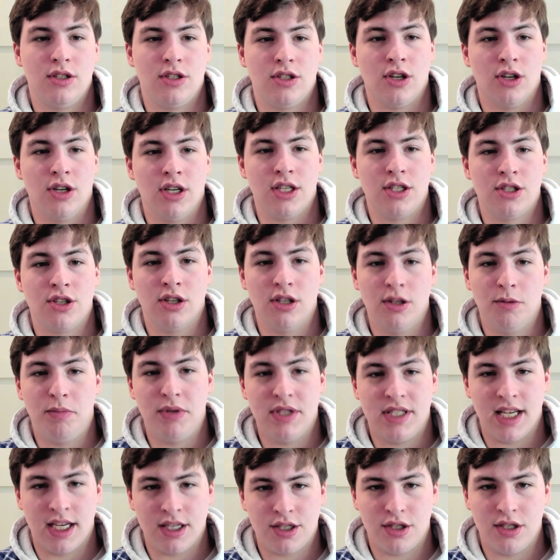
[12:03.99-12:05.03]
during certain
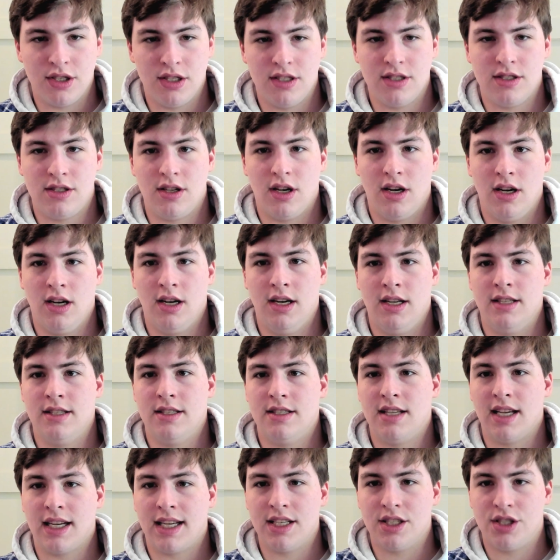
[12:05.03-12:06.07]
possessions on
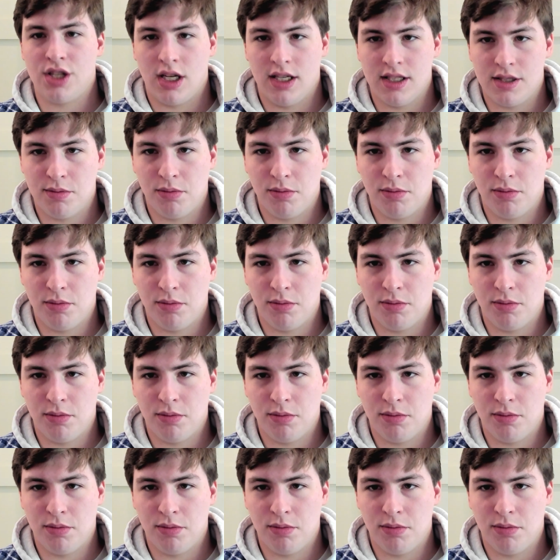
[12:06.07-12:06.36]
second chance